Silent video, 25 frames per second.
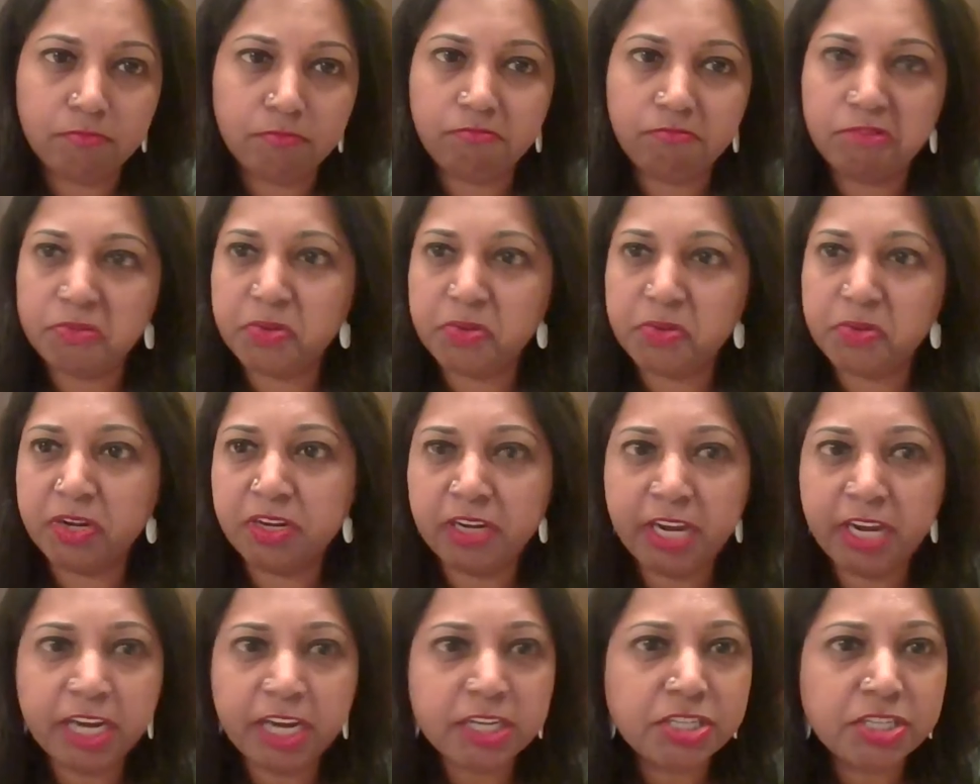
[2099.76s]

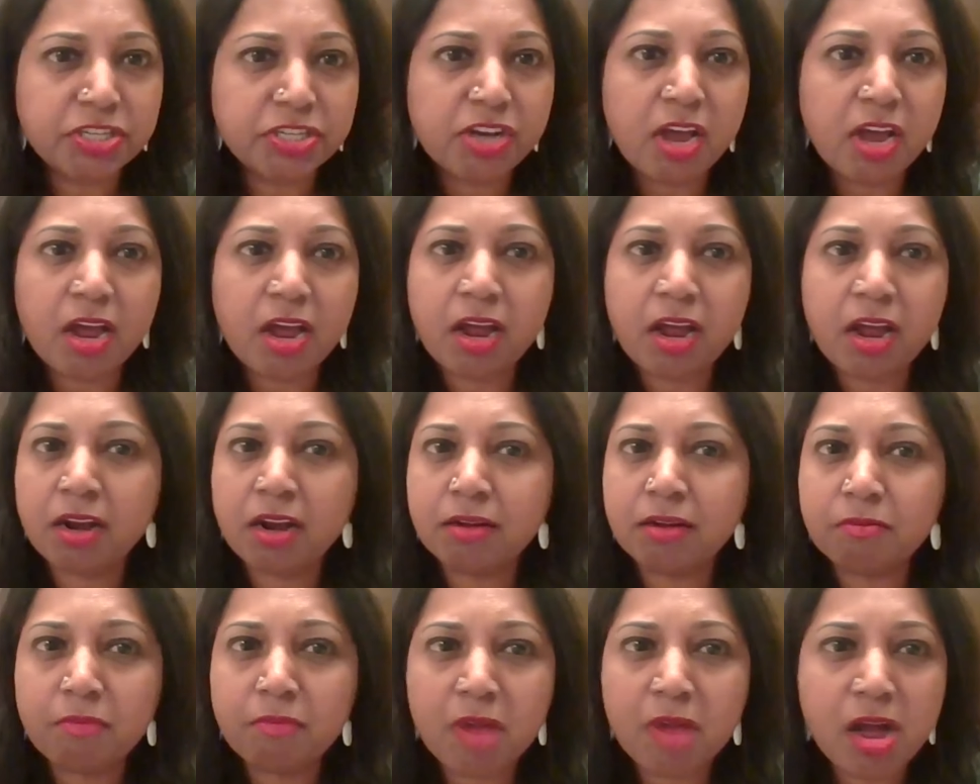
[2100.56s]
Maybe
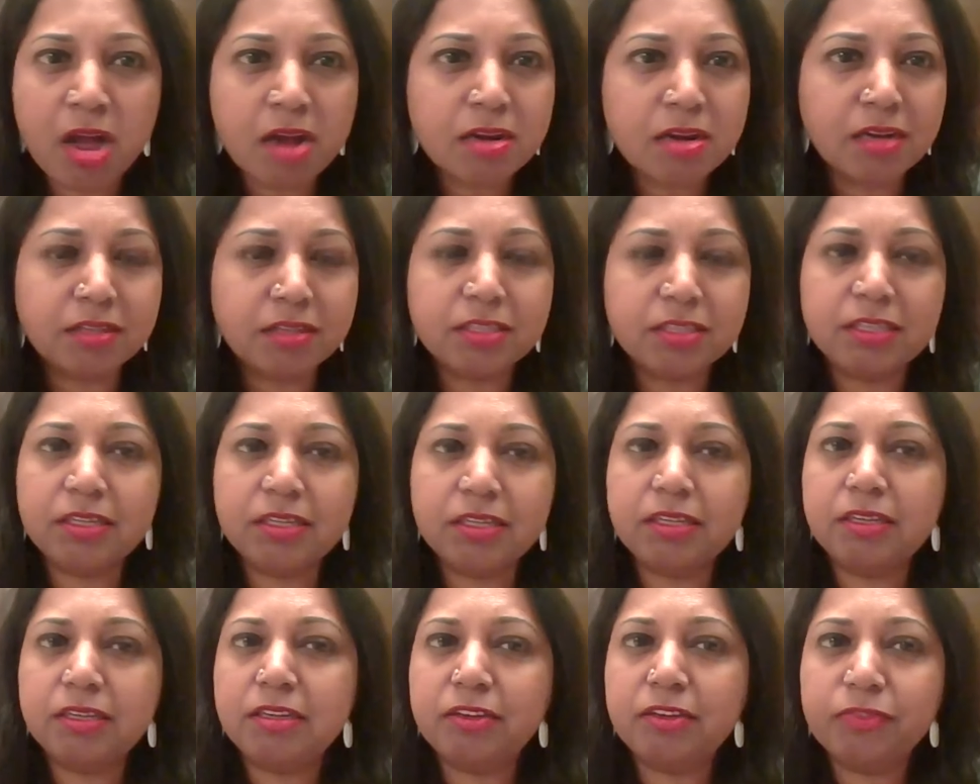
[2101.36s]
HR,
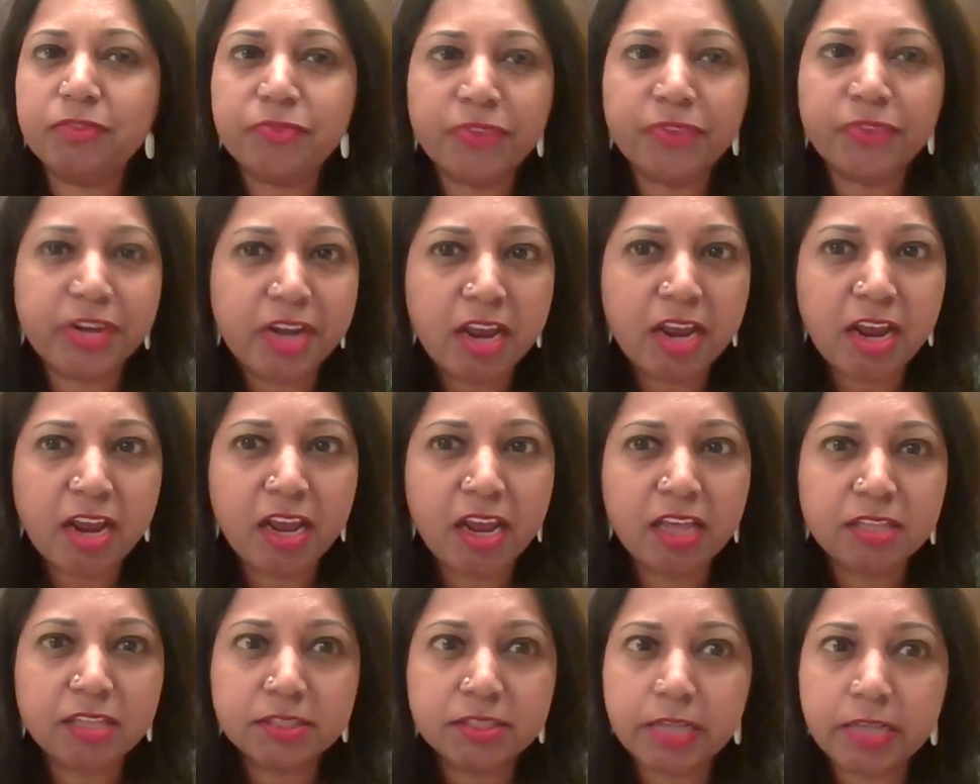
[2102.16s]
marketing,
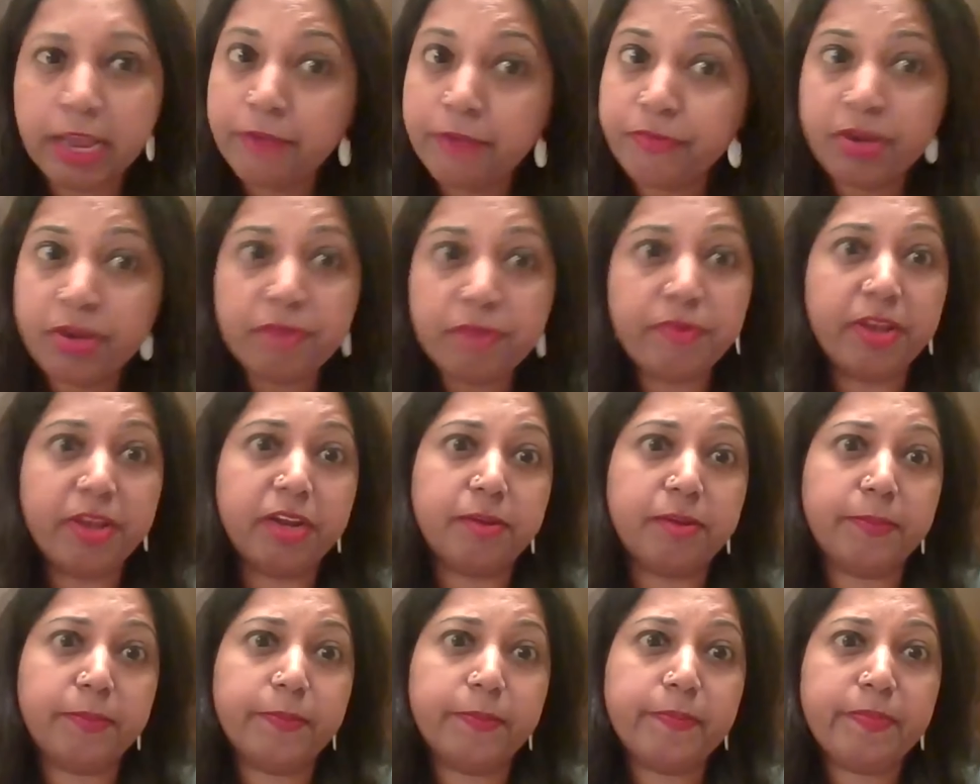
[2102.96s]
finance,
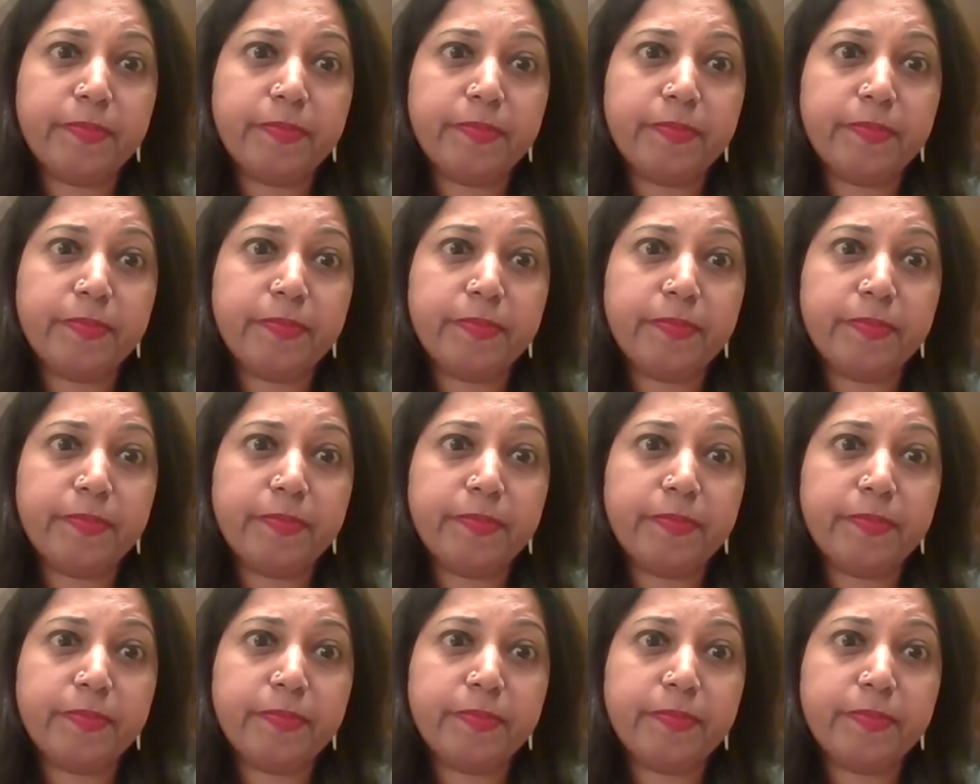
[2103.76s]
everywhere.